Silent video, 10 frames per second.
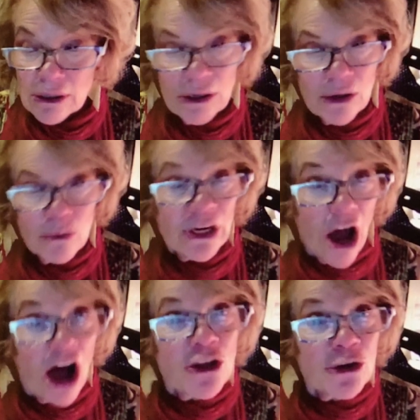When
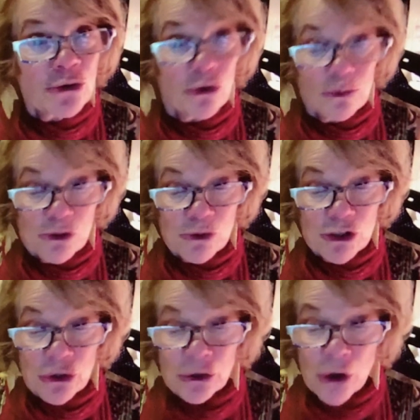other groups
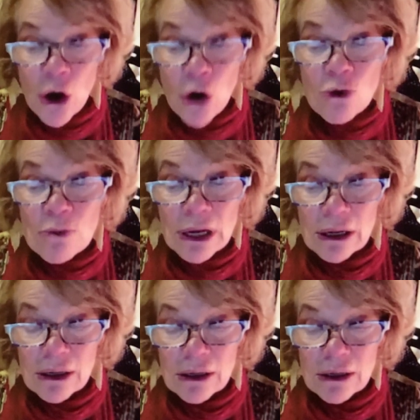returned home,
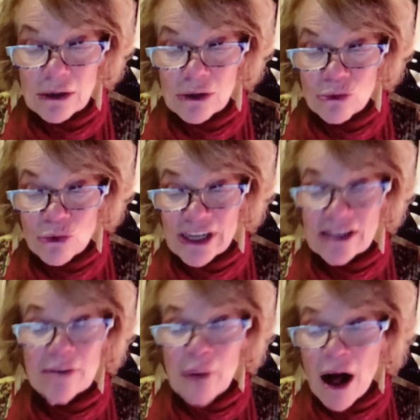READ
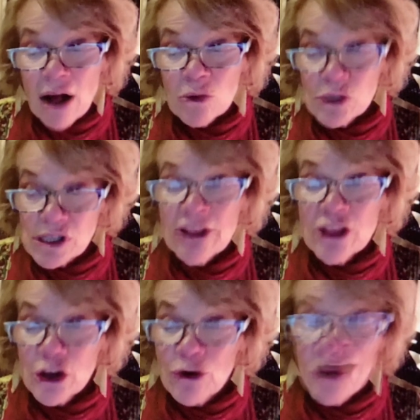Nepal was on
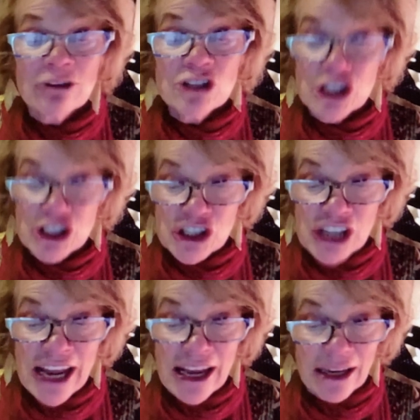the ground to
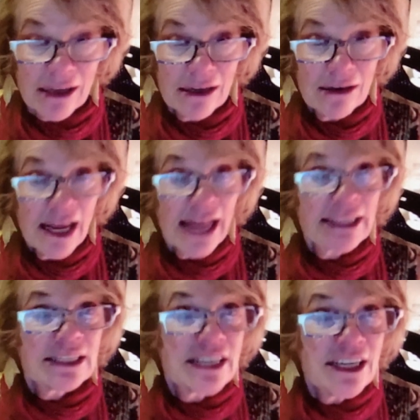stay and
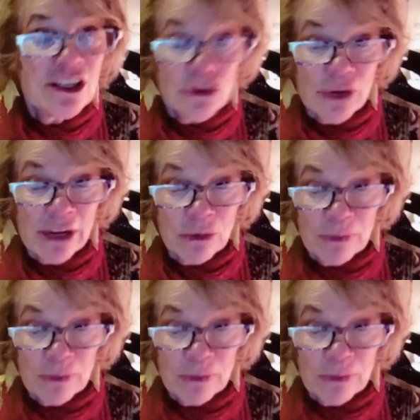continue to help.